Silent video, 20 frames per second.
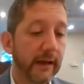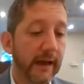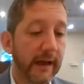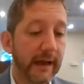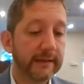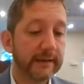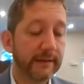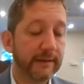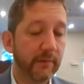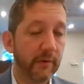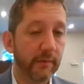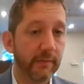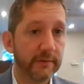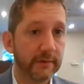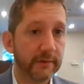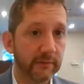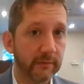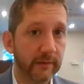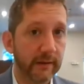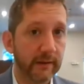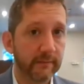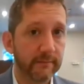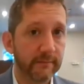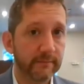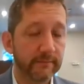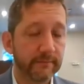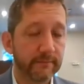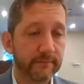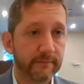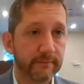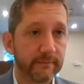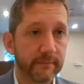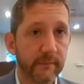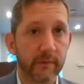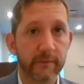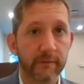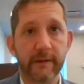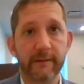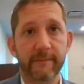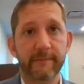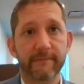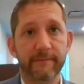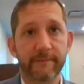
at that moment as well. Okay.